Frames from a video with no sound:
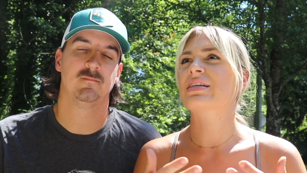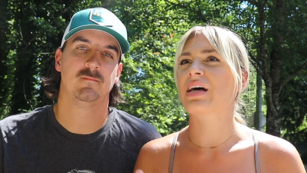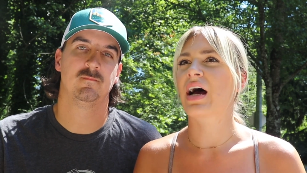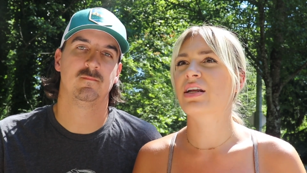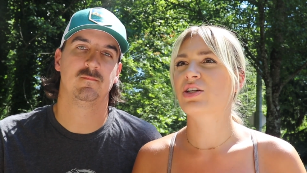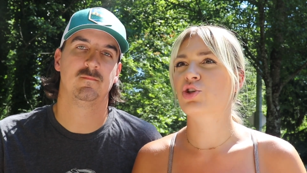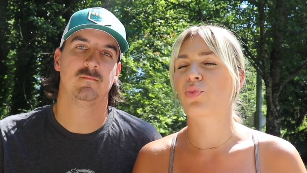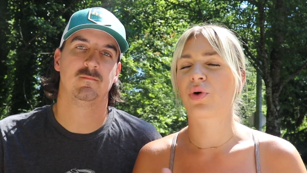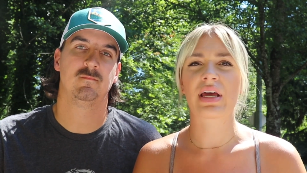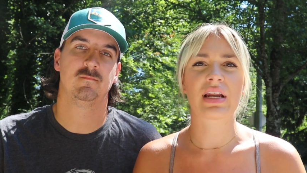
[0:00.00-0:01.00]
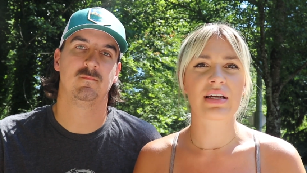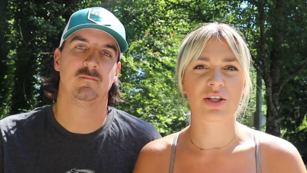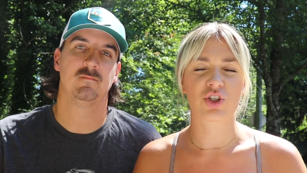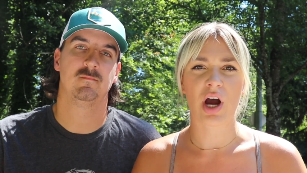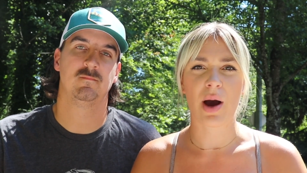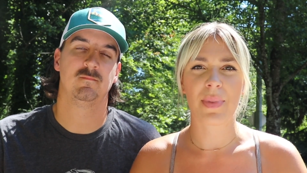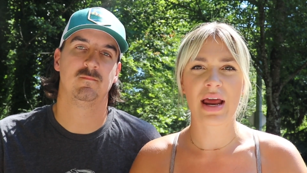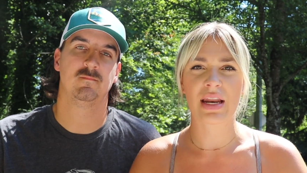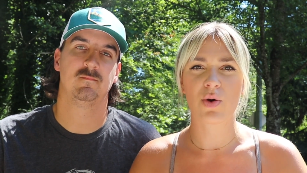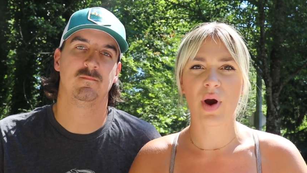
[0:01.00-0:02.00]
Speaker 1: decided to bring it into the shop
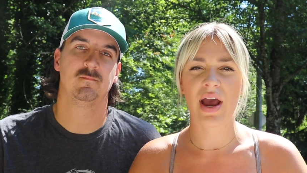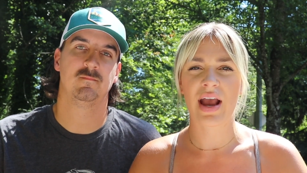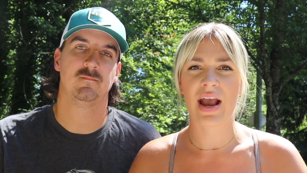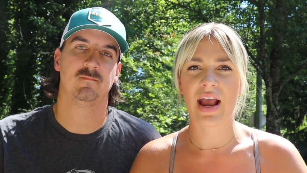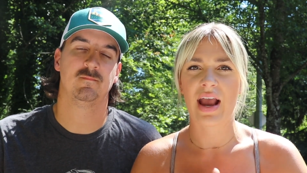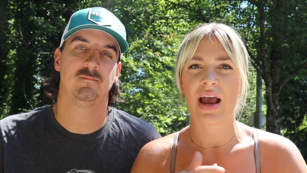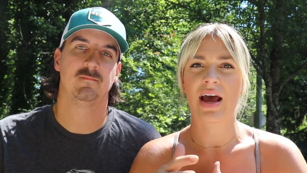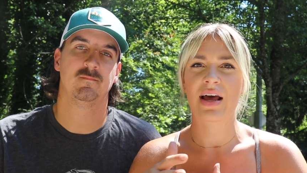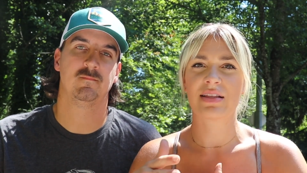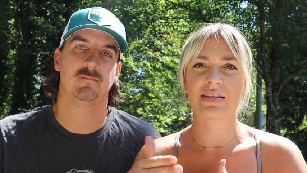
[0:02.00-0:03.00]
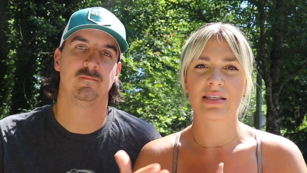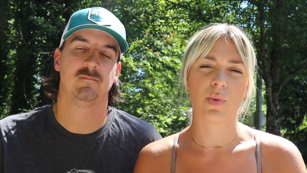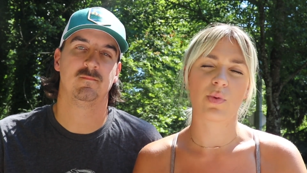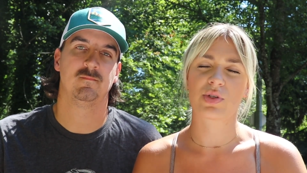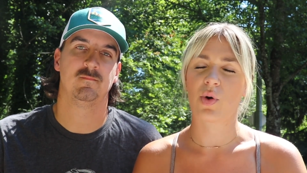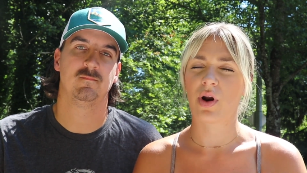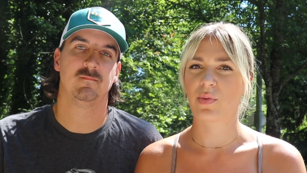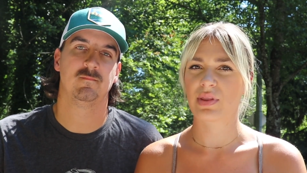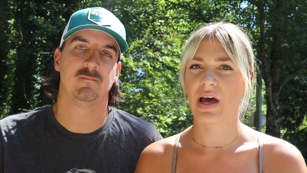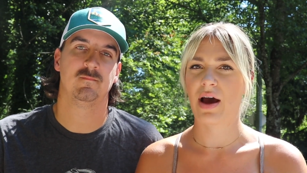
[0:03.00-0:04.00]
anyway and see what was going on
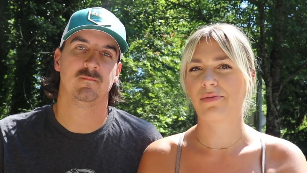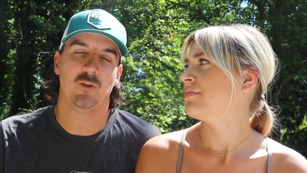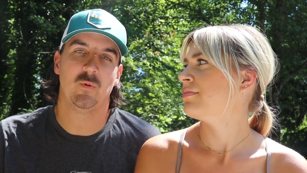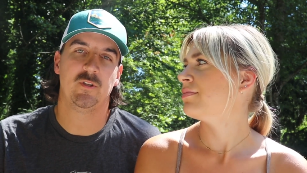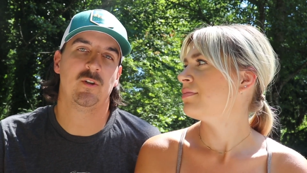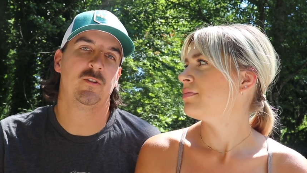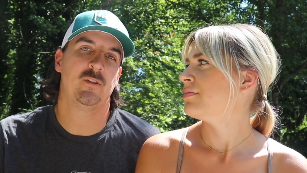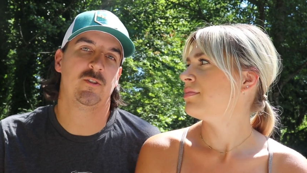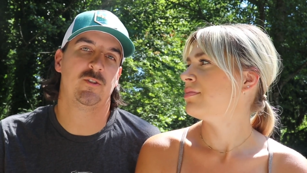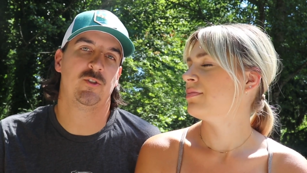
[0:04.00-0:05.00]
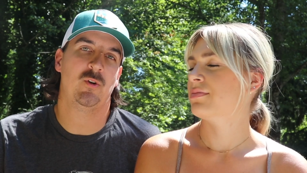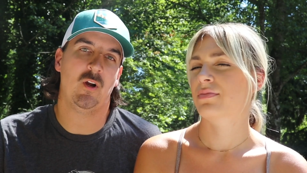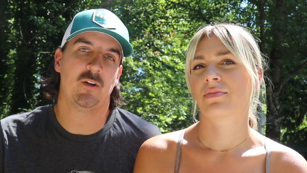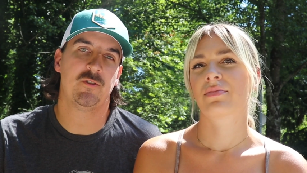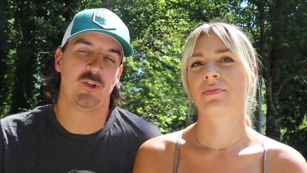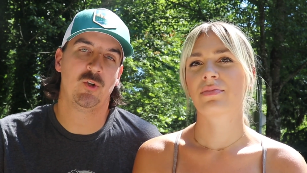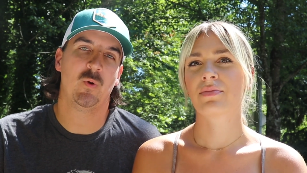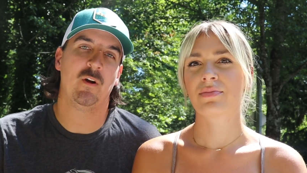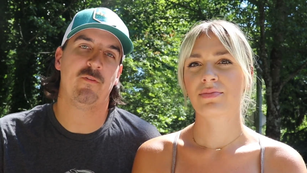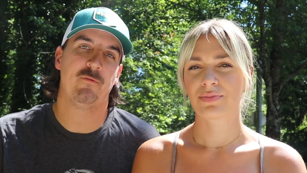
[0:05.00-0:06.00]
with that.
Speaker 2: So we took the truck to
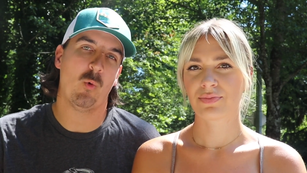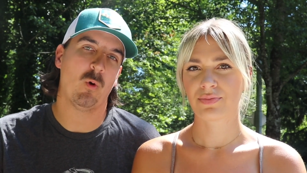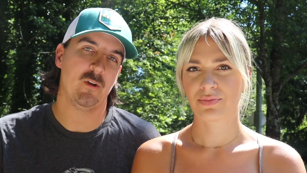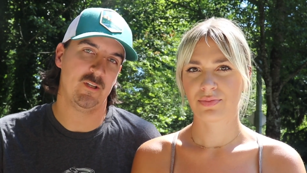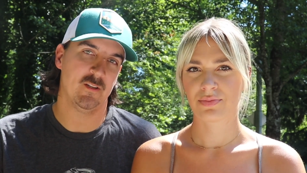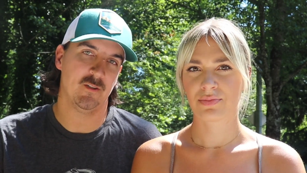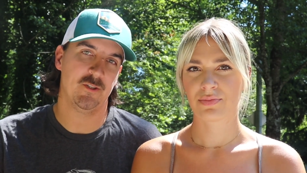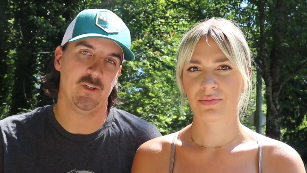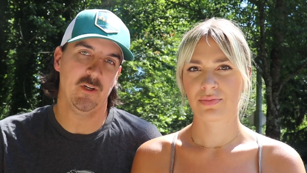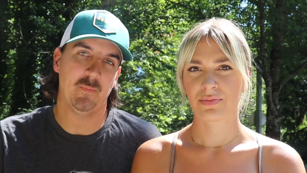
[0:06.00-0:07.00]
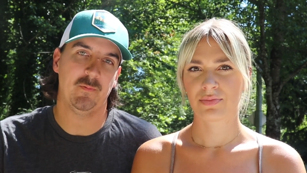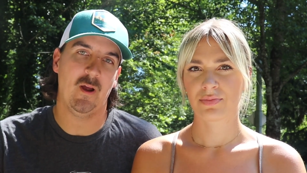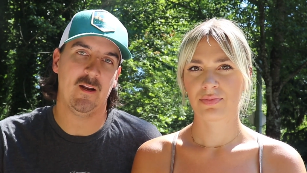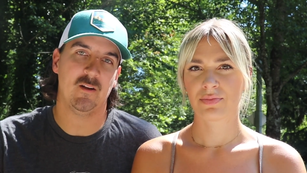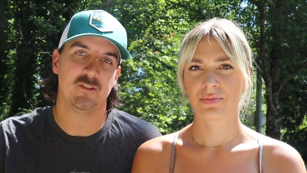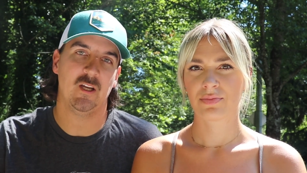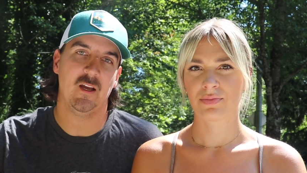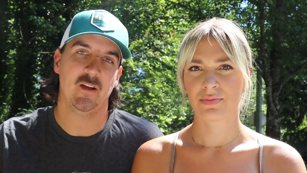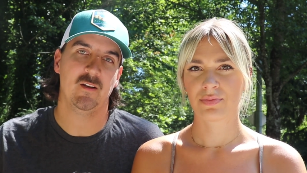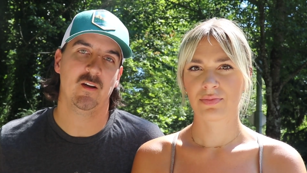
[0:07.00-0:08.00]
a Ford dealership right
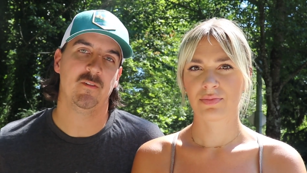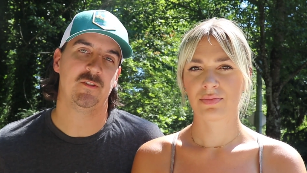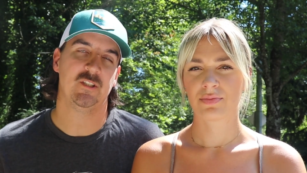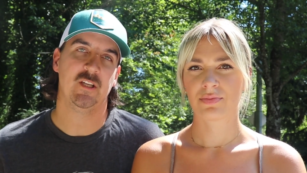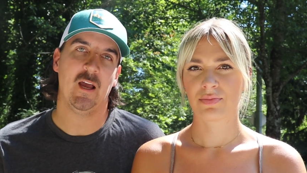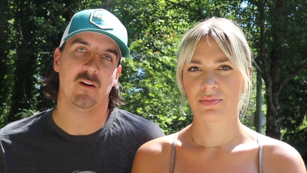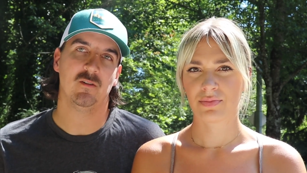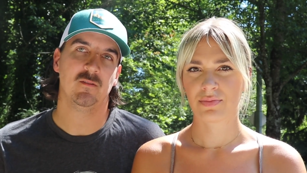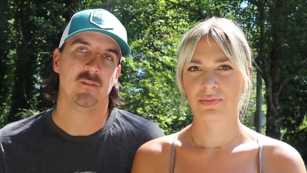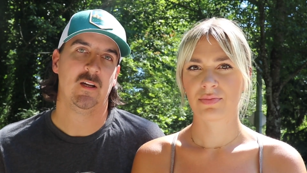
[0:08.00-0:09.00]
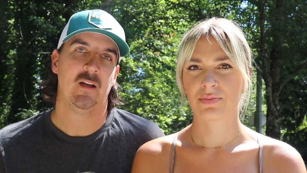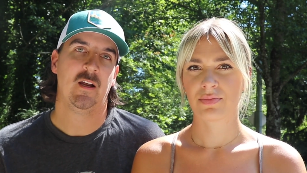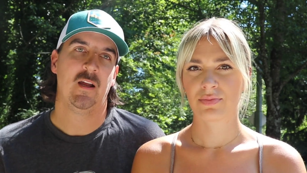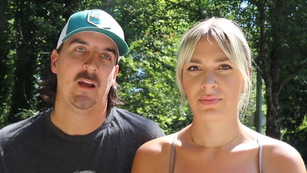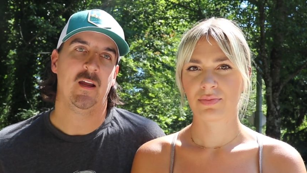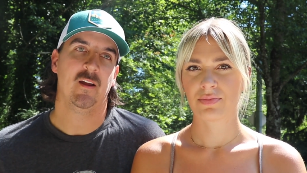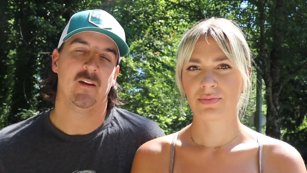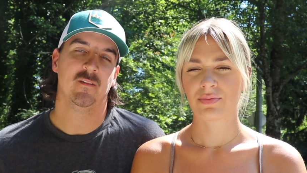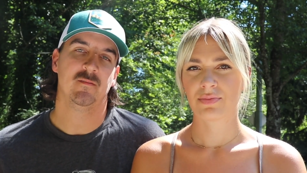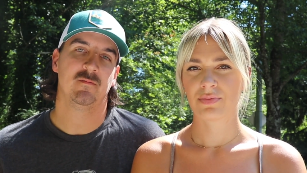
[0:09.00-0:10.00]
outside of Seattle,
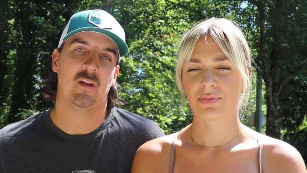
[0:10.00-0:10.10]
and